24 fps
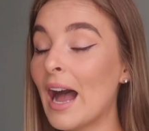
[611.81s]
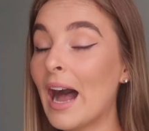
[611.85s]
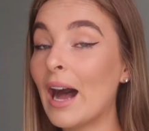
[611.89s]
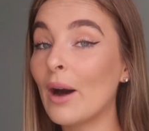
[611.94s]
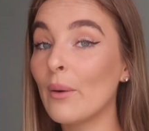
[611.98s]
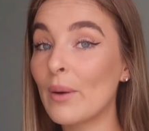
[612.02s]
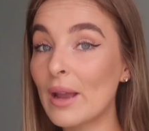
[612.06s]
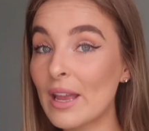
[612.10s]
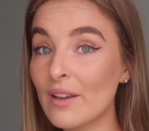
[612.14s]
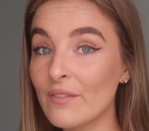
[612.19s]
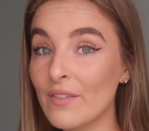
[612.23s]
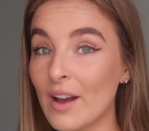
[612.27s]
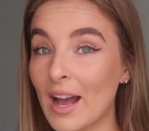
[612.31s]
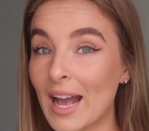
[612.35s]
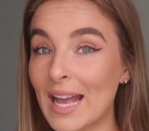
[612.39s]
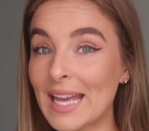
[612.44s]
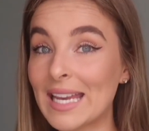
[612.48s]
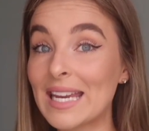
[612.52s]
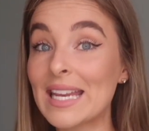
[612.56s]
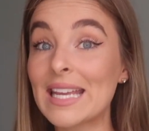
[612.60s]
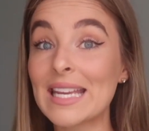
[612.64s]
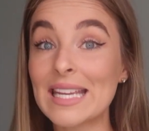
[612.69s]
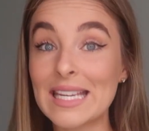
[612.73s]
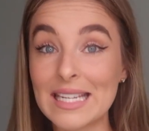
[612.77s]
However,
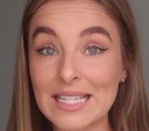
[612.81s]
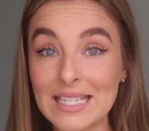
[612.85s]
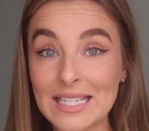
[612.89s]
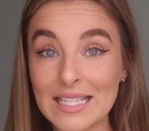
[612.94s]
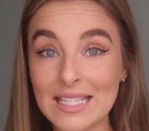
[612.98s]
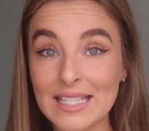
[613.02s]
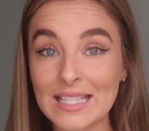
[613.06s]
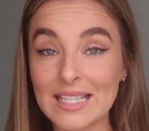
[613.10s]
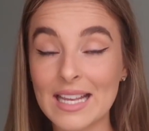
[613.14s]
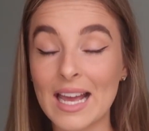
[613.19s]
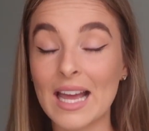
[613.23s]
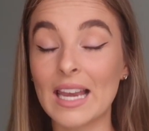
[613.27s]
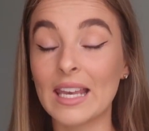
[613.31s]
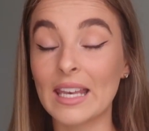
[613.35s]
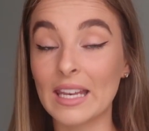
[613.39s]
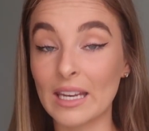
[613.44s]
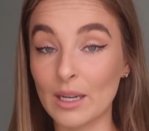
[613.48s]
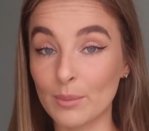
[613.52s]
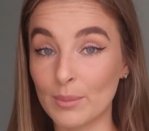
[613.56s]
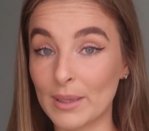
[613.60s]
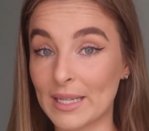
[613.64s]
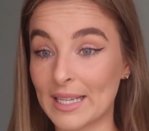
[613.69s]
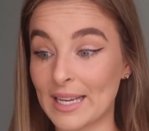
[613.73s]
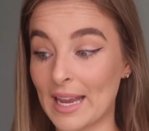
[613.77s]
it is a
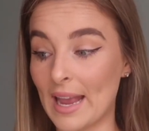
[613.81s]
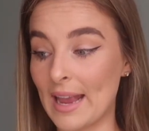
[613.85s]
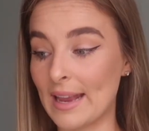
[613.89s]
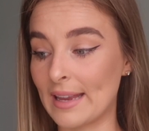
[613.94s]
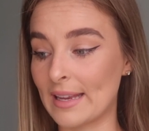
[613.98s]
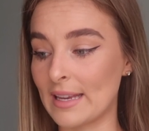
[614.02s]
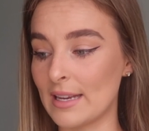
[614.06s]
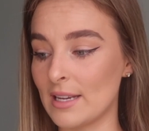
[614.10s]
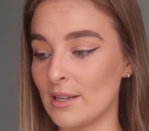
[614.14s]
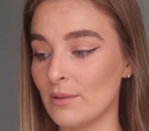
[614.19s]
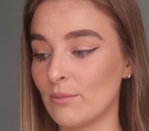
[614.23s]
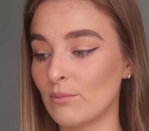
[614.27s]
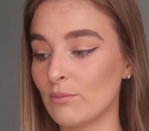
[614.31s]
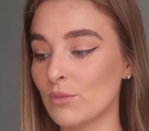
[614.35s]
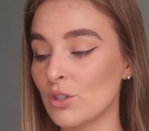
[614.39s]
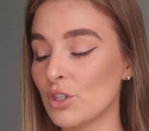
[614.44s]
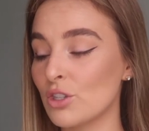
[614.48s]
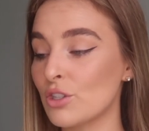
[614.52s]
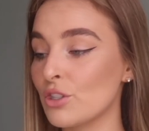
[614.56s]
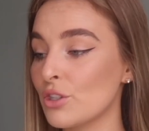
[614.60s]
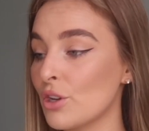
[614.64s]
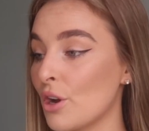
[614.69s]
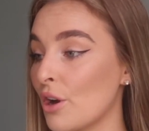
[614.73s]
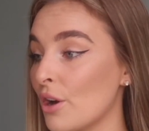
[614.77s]
little bit cakey.
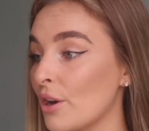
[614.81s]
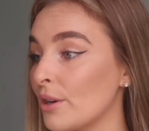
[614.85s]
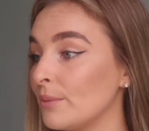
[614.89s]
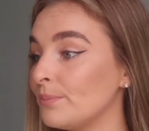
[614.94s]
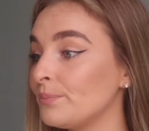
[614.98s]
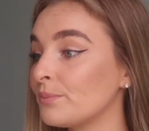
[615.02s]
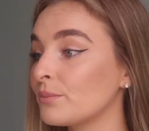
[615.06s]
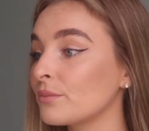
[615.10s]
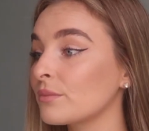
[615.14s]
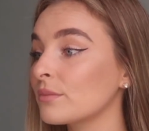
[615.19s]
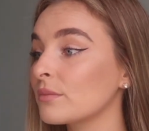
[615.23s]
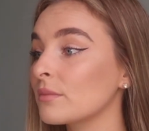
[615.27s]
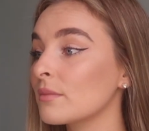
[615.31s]
So,